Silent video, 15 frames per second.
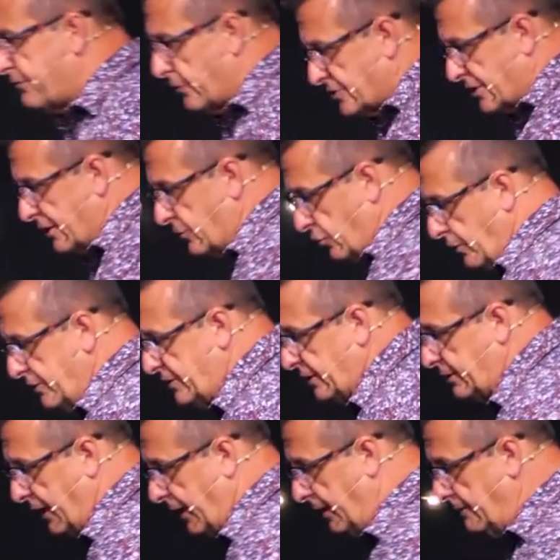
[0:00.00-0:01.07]
got anointed
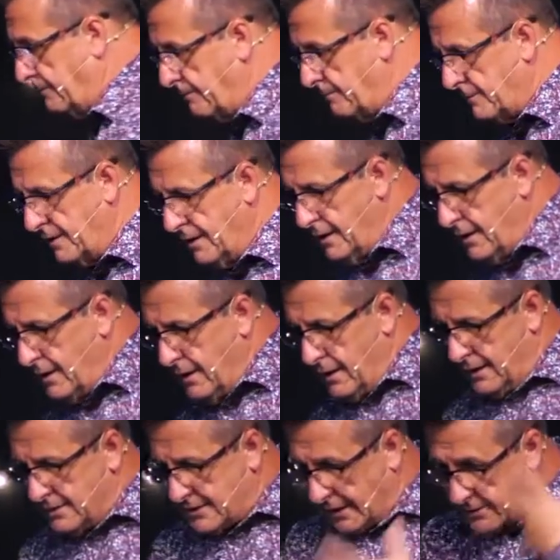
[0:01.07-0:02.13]
king? He's
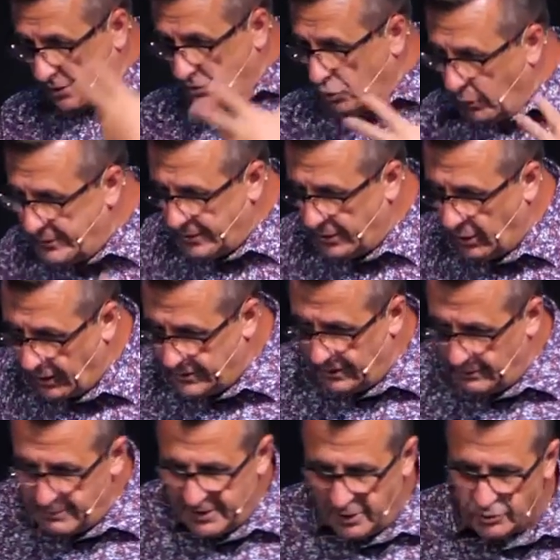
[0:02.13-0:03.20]
got the anointing on him.
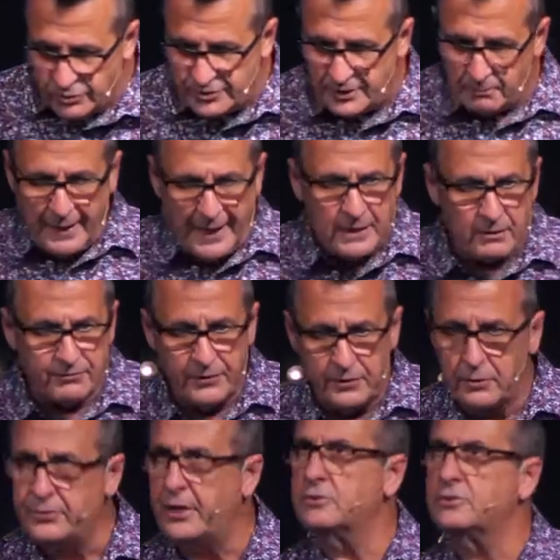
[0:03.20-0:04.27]
He goes to the battlefield.
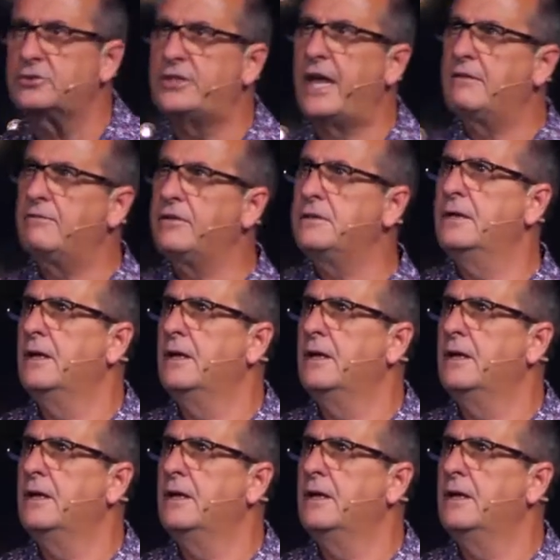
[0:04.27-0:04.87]
There's David.